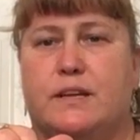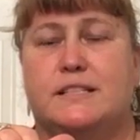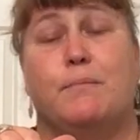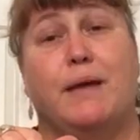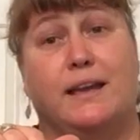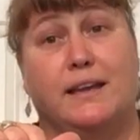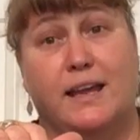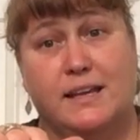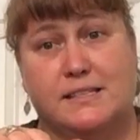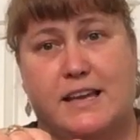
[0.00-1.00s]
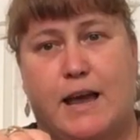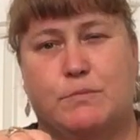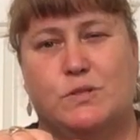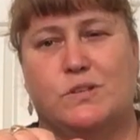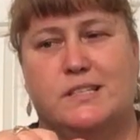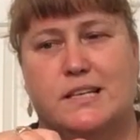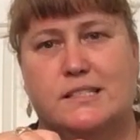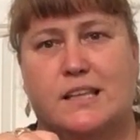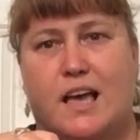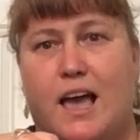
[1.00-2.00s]
It's a magnetic snap, so it does
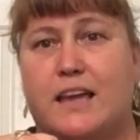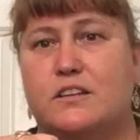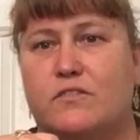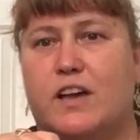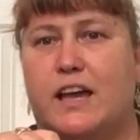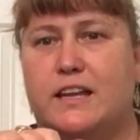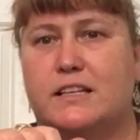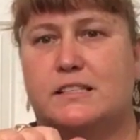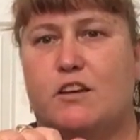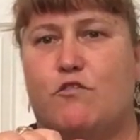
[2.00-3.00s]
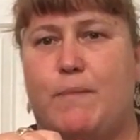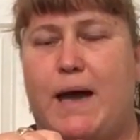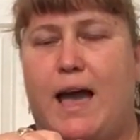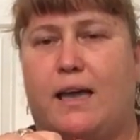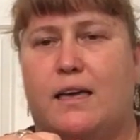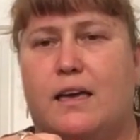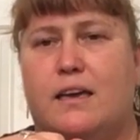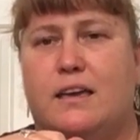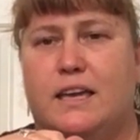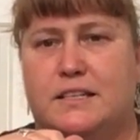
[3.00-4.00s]
kind of guide itself back
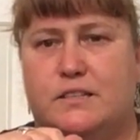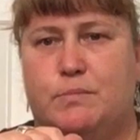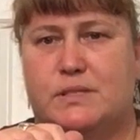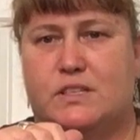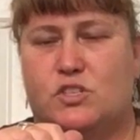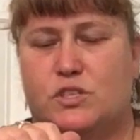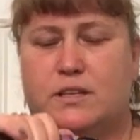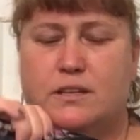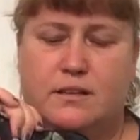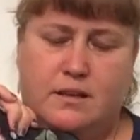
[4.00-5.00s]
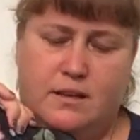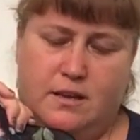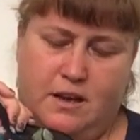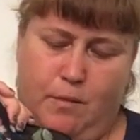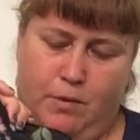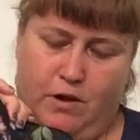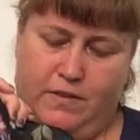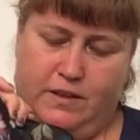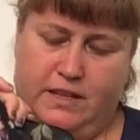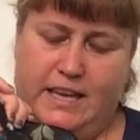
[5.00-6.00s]
into position not
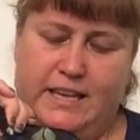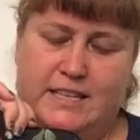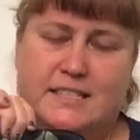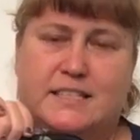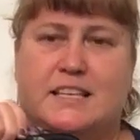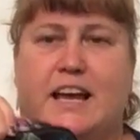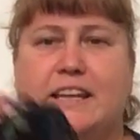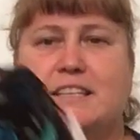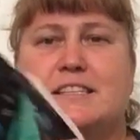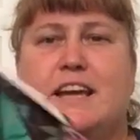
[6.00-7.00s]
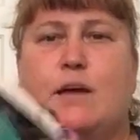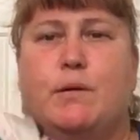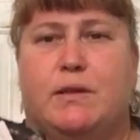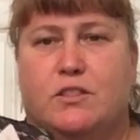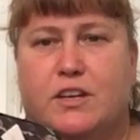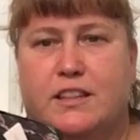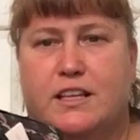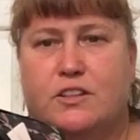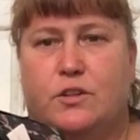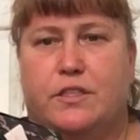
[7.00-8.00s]
perfectly, it is a tiny snap. I mean, look at that
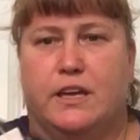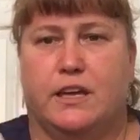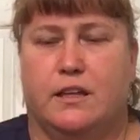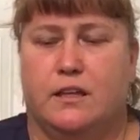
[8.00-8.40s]
little thing.